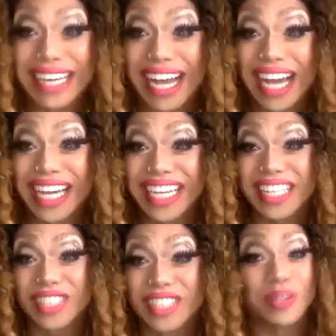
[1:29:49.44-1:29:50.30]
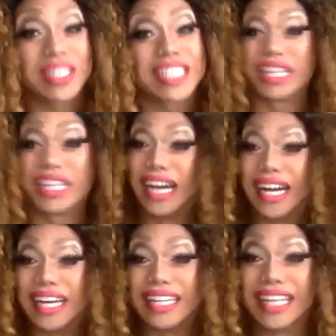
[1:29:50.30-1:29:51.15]
I do this a
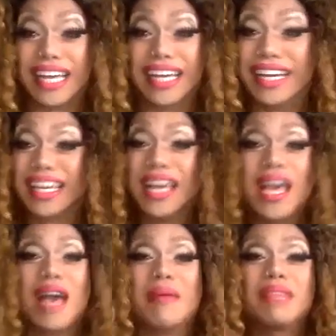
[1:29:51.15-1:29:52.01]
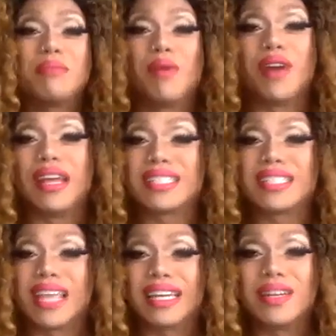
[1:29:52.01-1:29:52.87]
lot. Like, but the point, it's
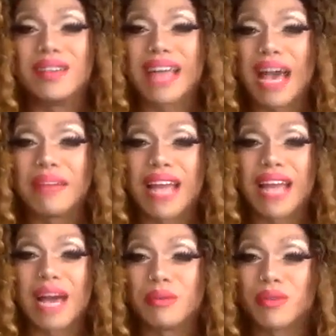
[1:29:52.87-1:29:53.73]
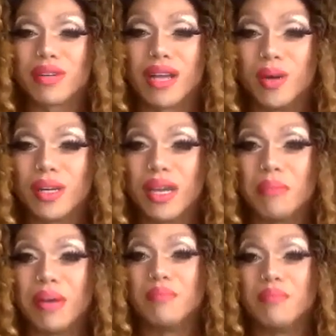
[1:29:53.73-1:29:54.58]
like, you know what happened to happen. We're gonna own it.
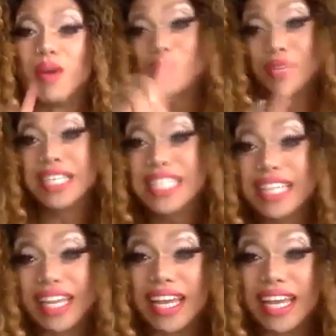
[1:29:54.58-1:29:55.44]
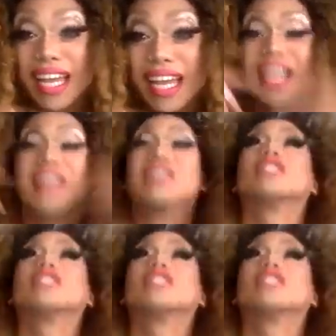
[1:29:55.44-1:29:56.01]
But most recently, there's a